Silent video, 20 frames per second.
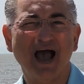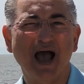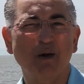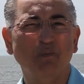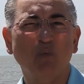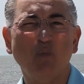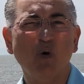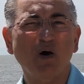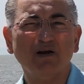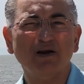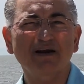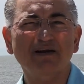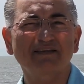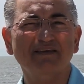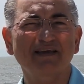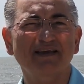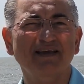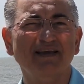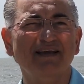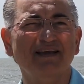and what are
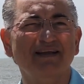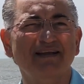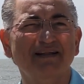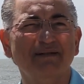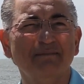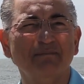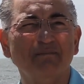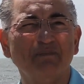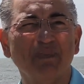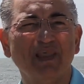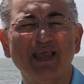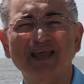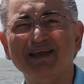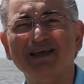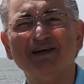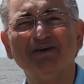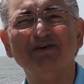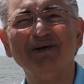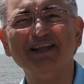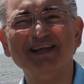the
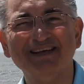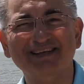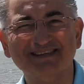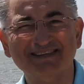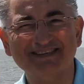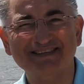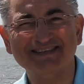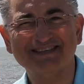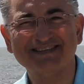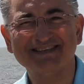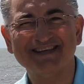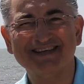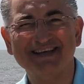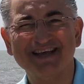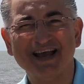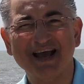ingredients